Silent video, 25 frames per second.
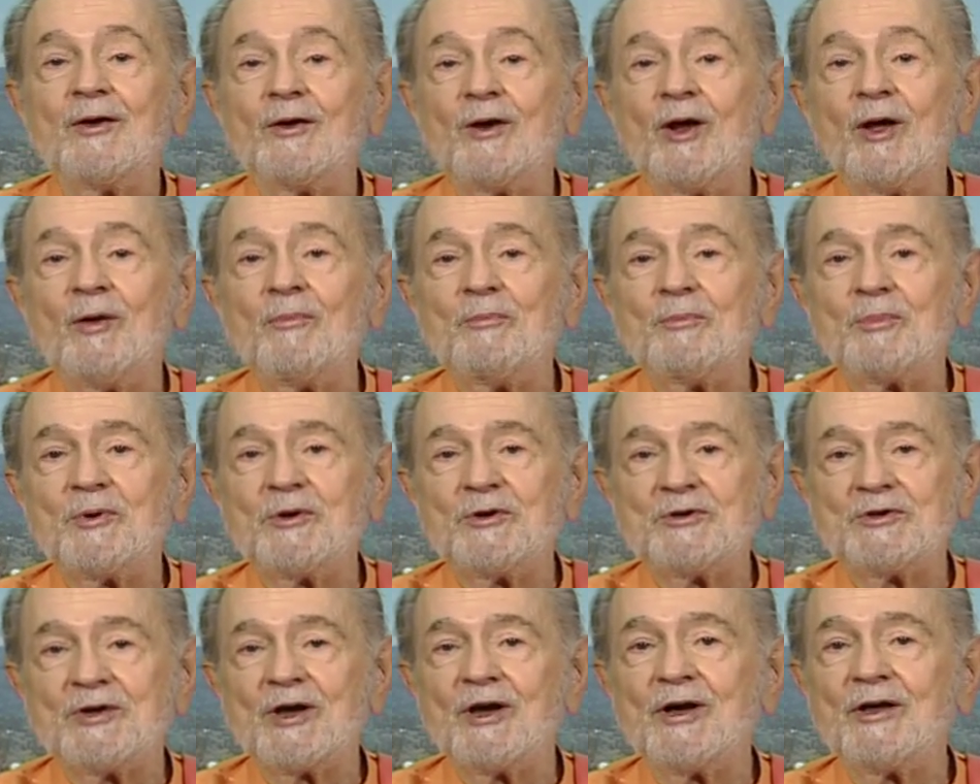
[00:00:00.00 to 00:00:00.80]
Ram
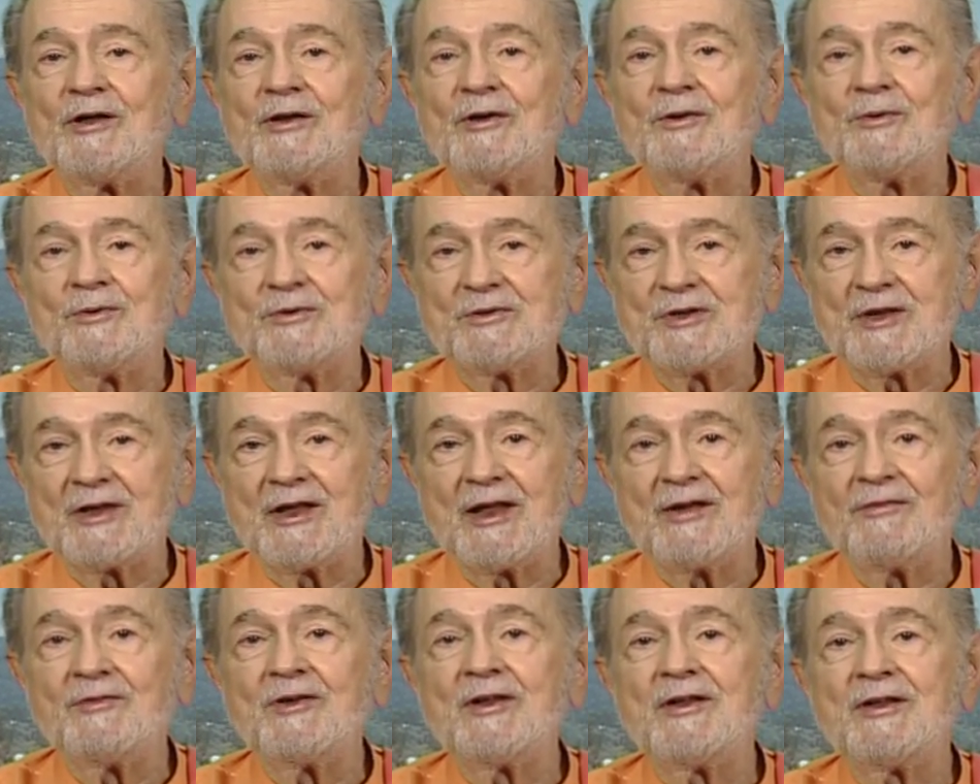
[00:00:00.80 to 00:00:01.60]
Prasad, who was a
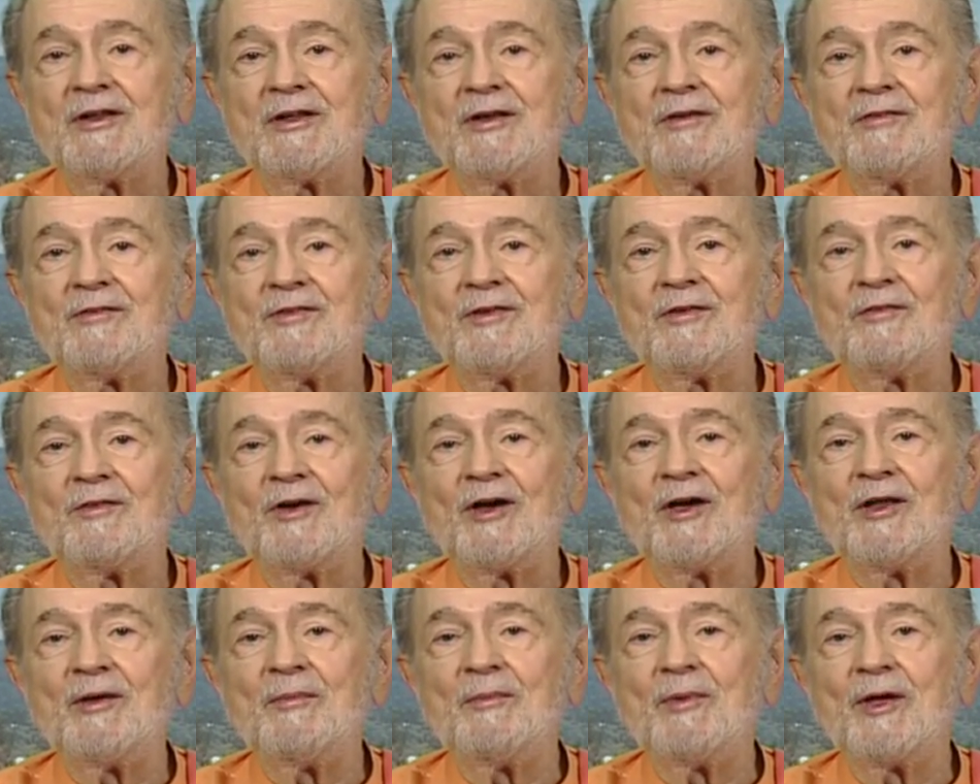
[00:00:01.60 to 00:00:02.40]
devotee of
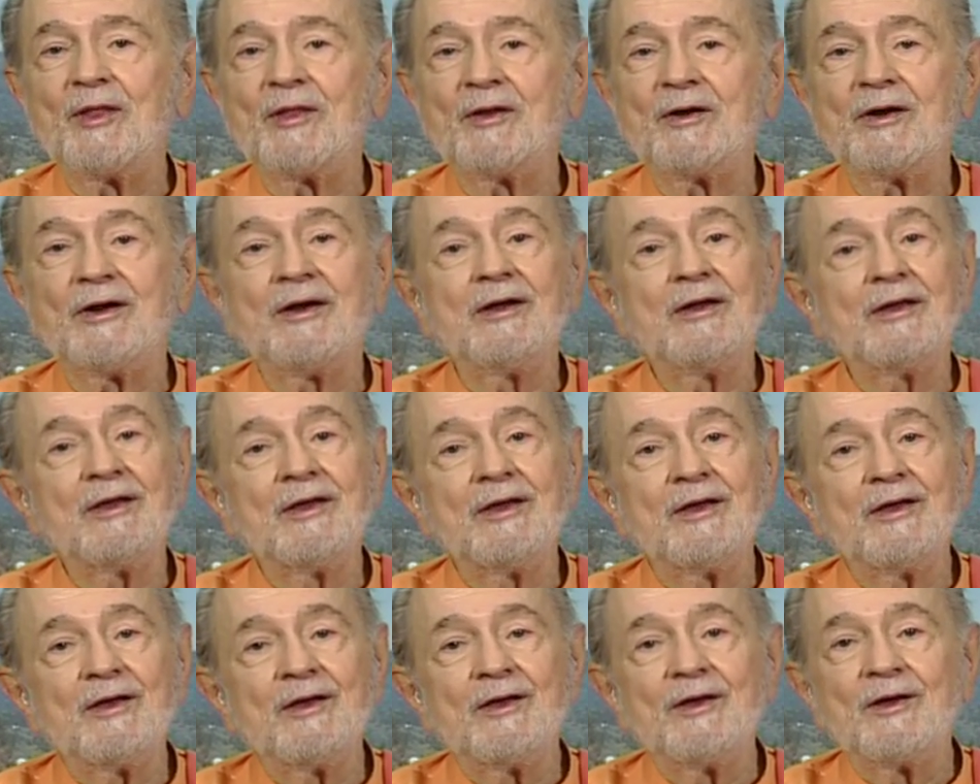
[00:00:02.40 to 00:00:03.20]
Divine Mother,
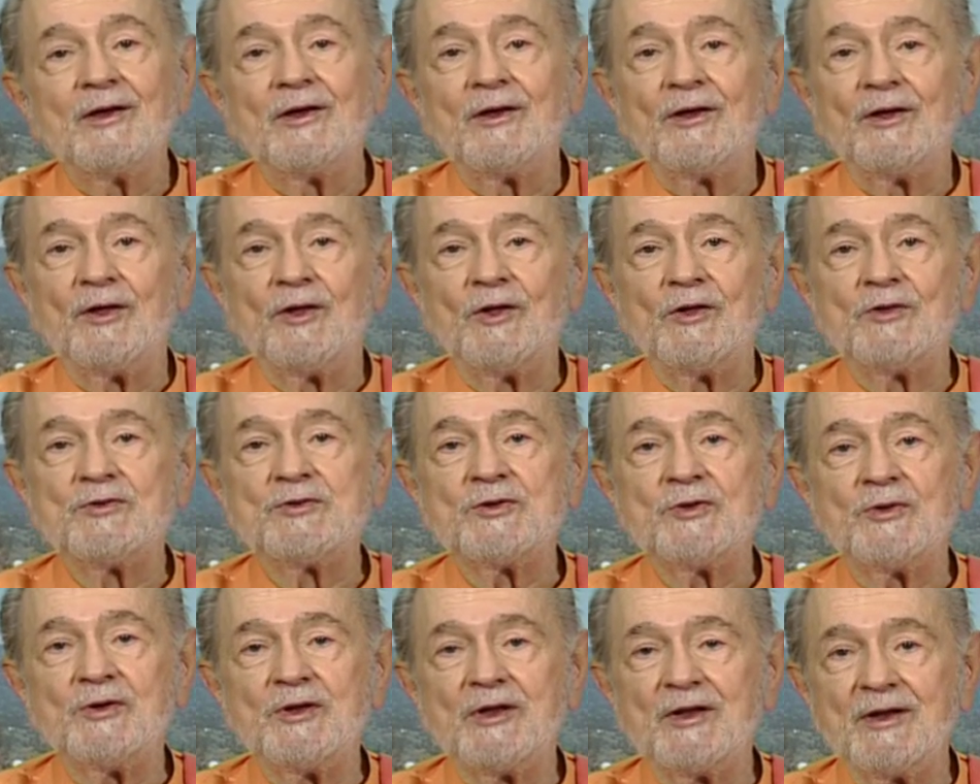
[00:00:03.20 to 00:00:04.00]

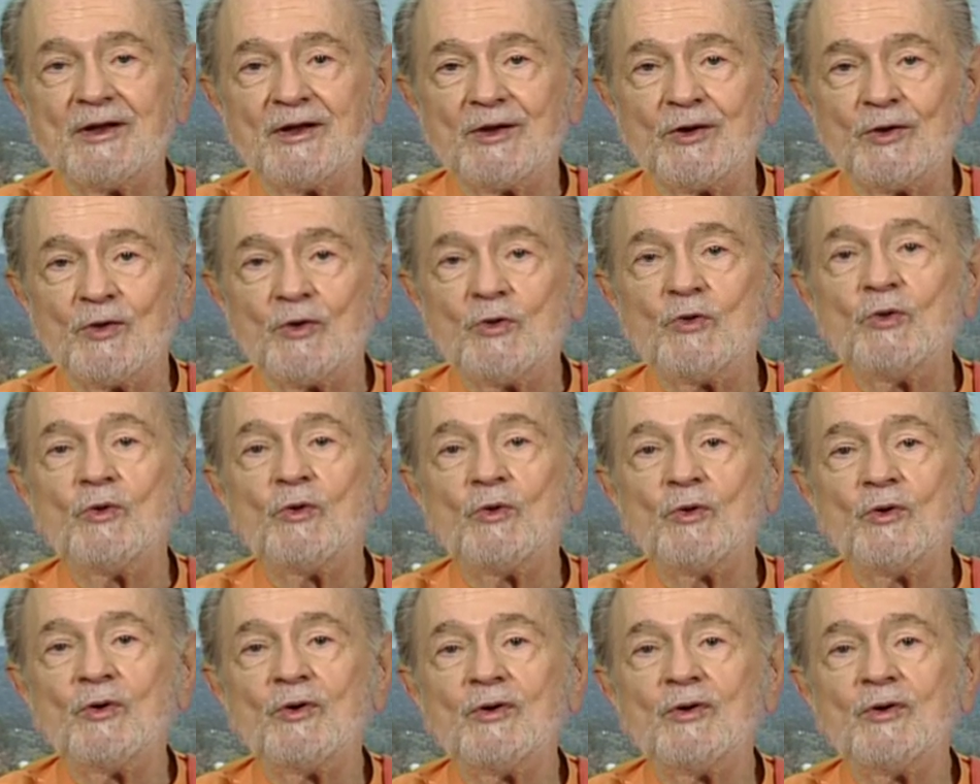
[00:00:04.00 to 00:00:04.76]
also didn't know.